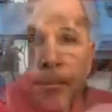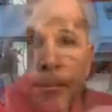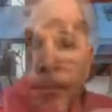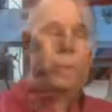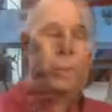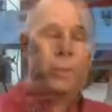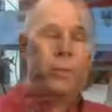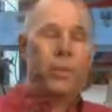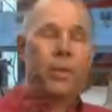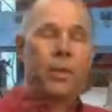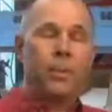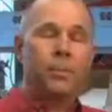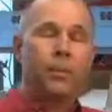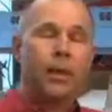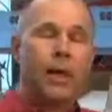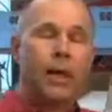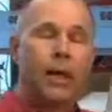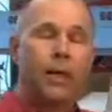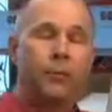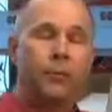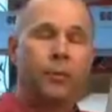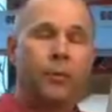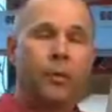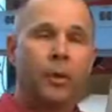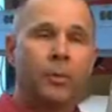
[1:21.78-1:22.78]
One of the
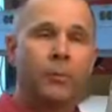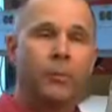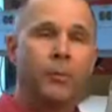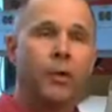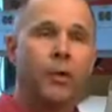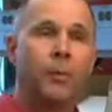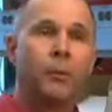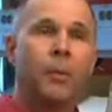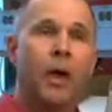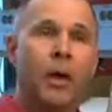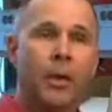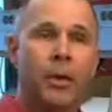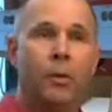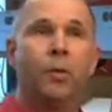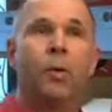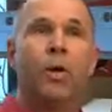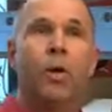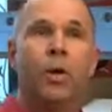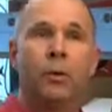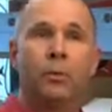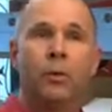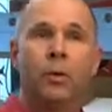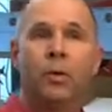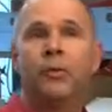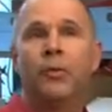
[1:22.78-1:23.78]
platforms you might
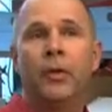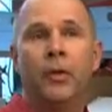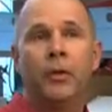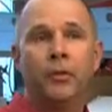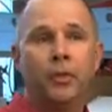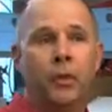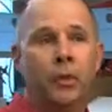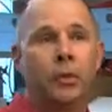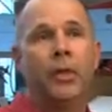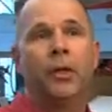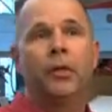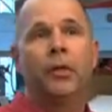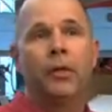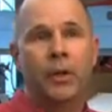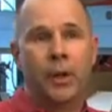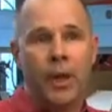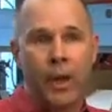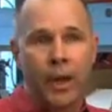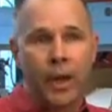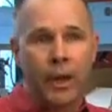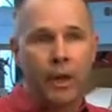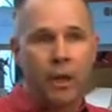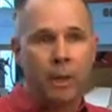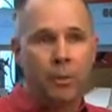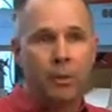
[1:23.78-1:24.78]
want to move into is an
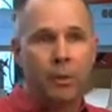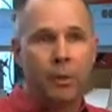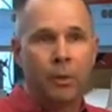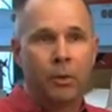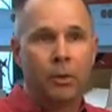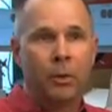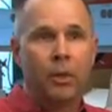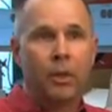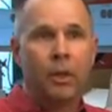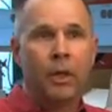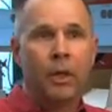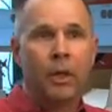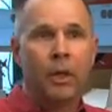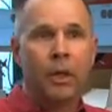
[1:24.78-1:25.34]
animal